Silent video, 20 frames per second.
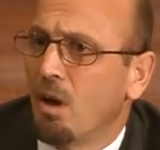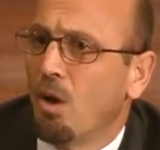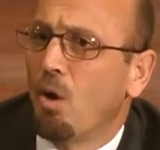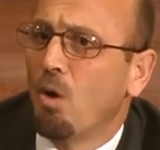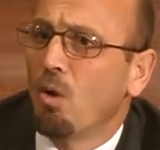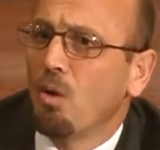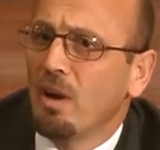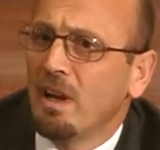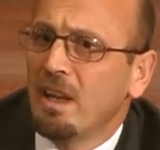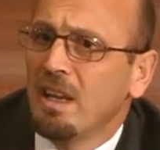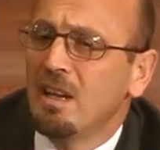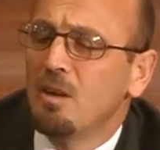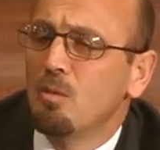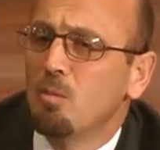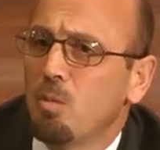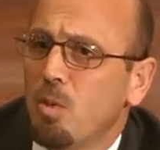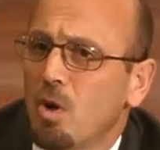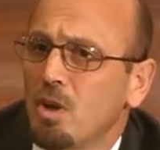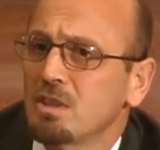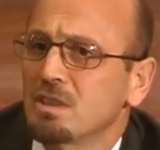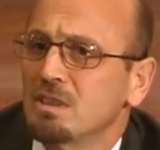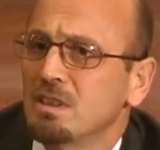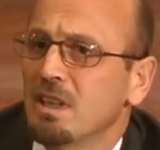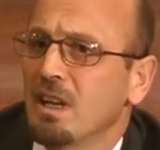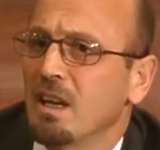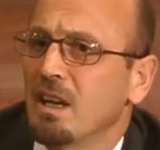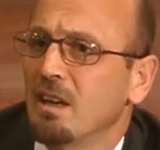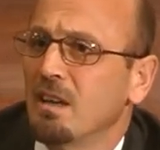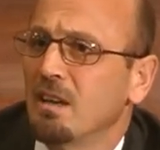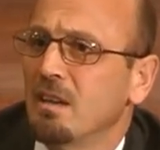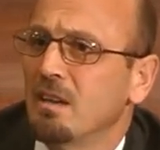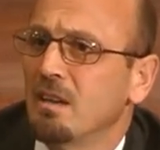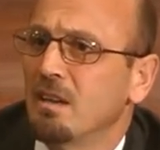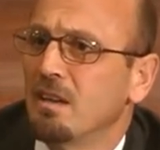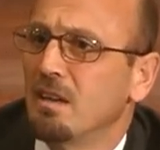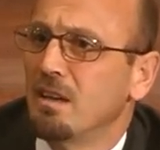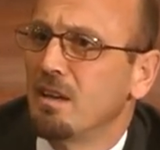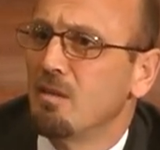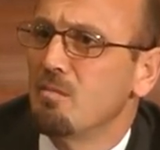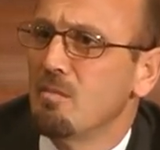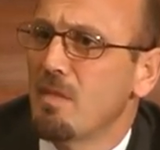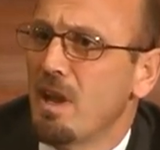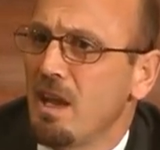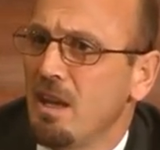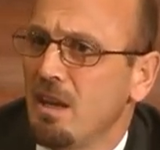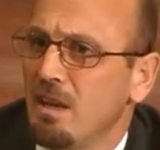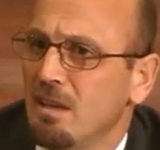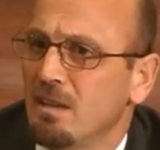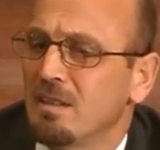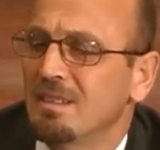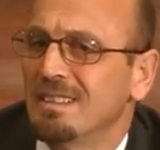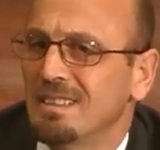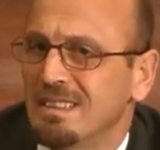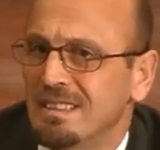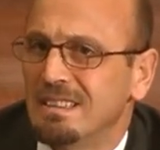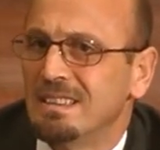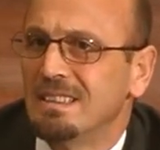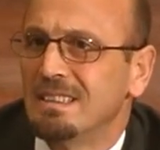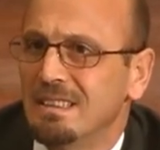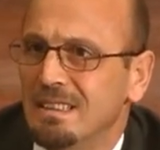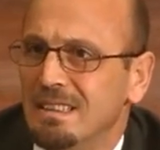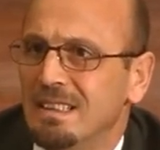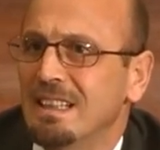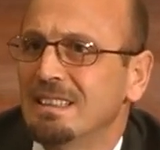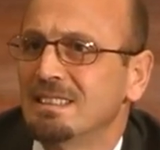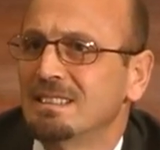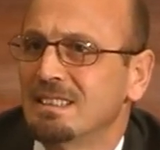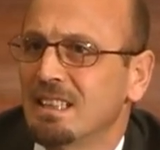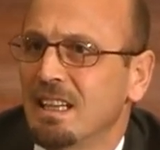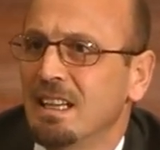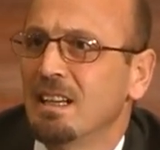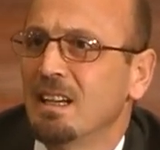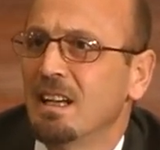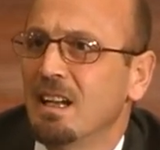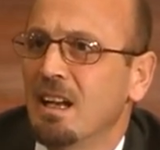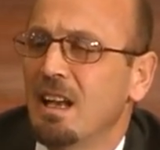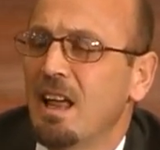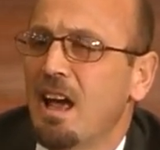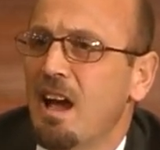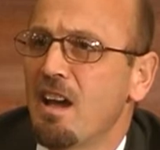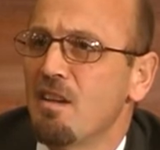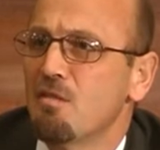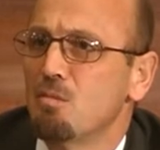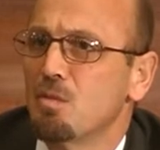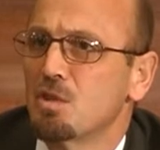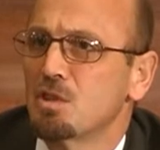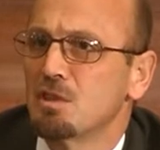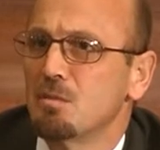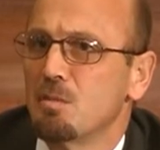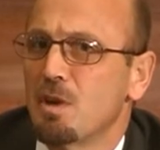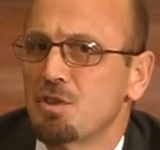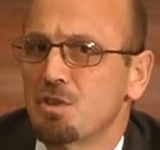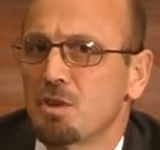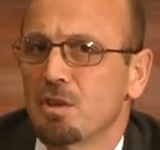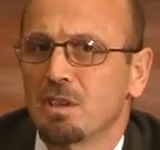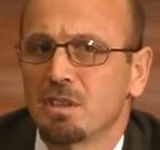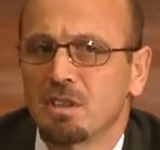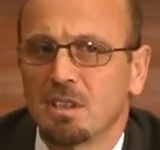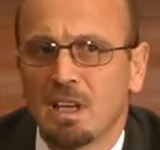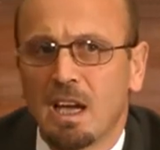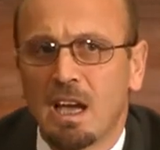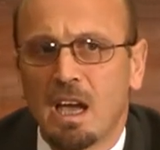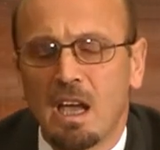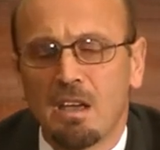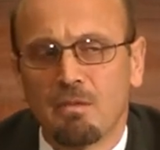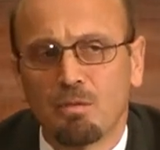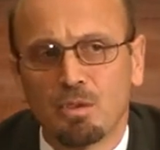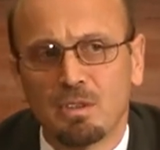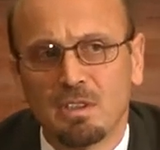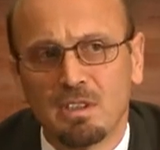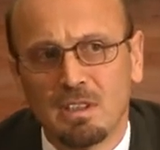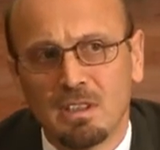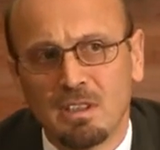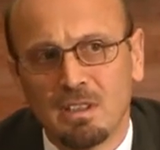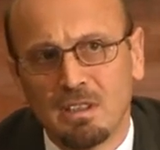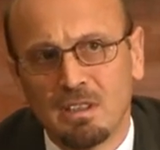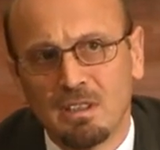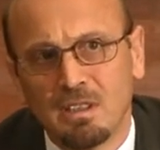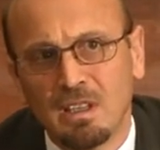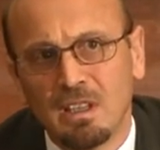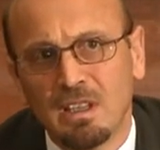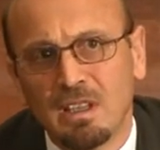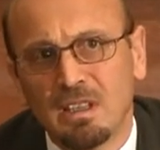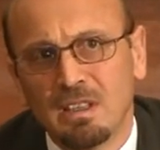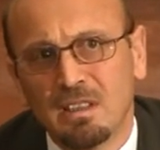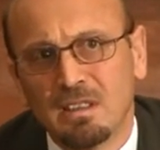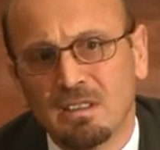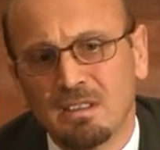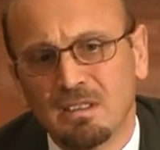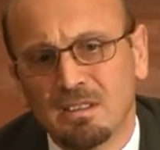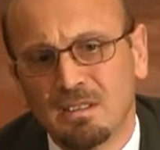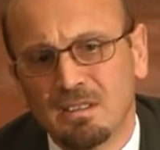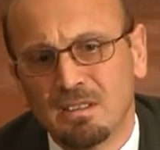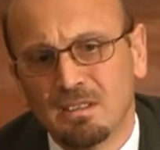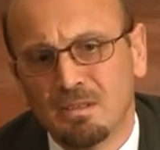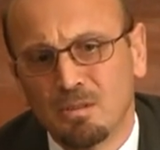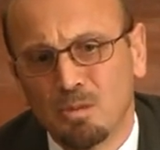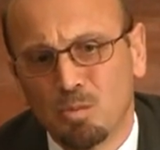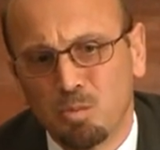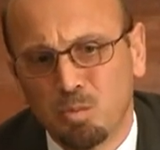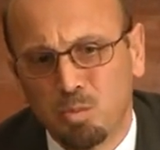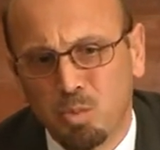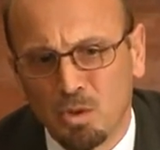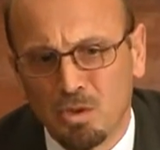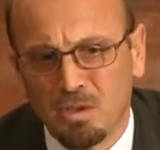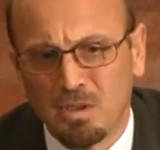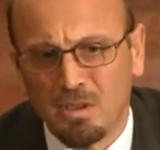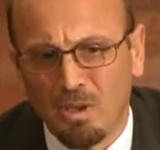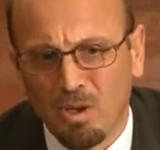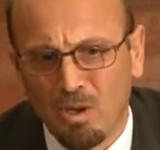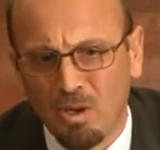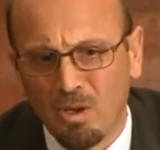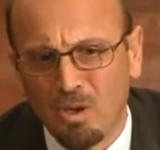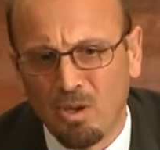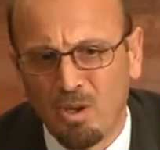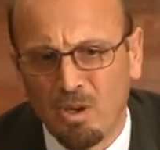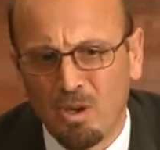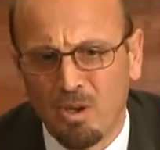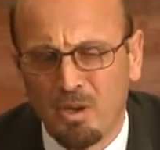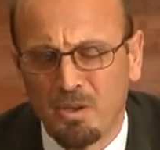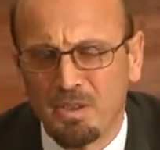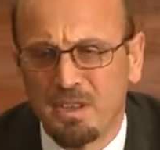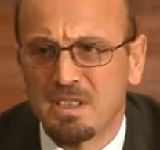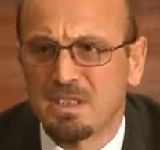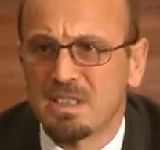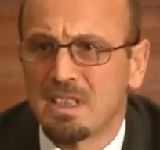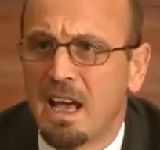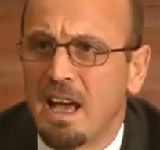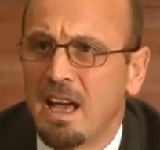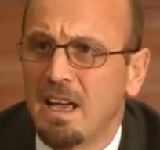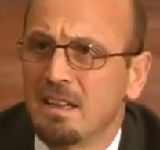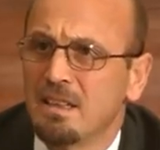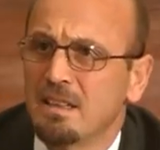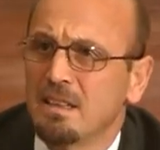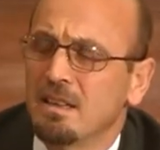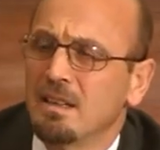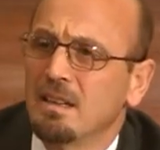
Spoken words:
only in Bosnia remain, let's say, alive Muslim majority. I would put on the side